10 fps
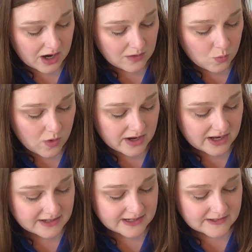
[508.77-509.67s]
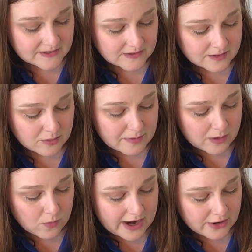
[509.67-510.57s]
and one end is a little bit
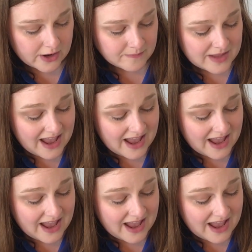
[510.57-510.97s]
wider.